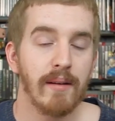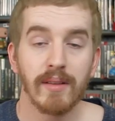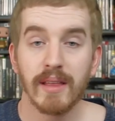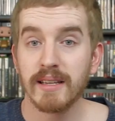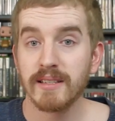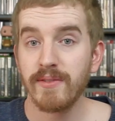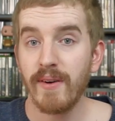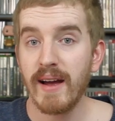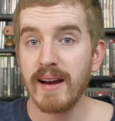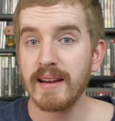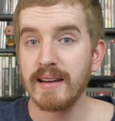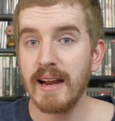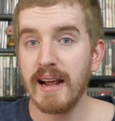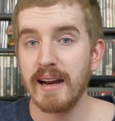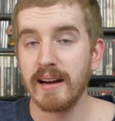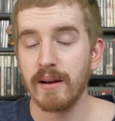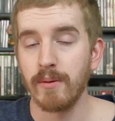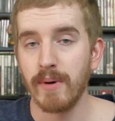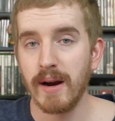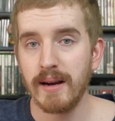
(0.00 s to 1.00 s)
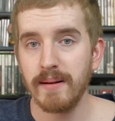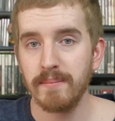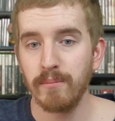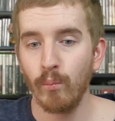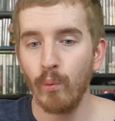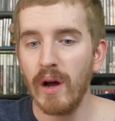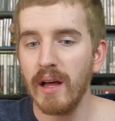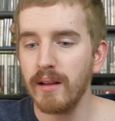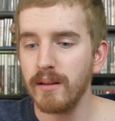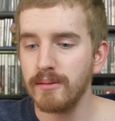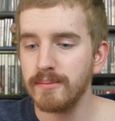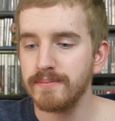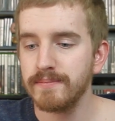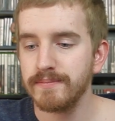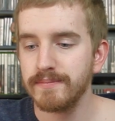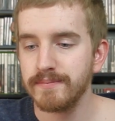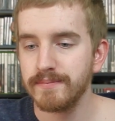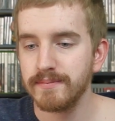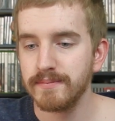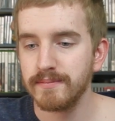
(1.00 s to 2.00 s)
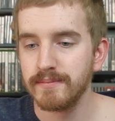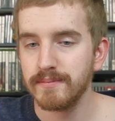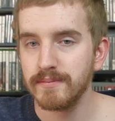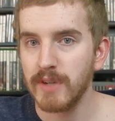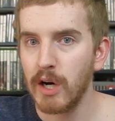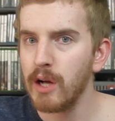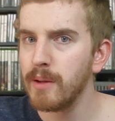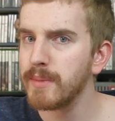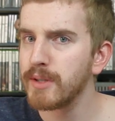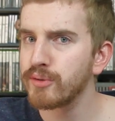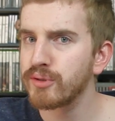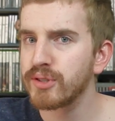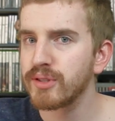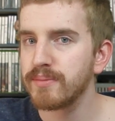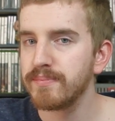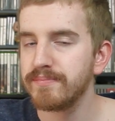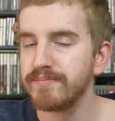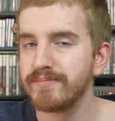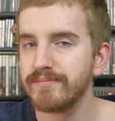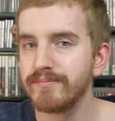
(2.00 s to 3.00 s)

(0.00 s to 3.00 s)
Everything's fine and dandy, right? Well, almost.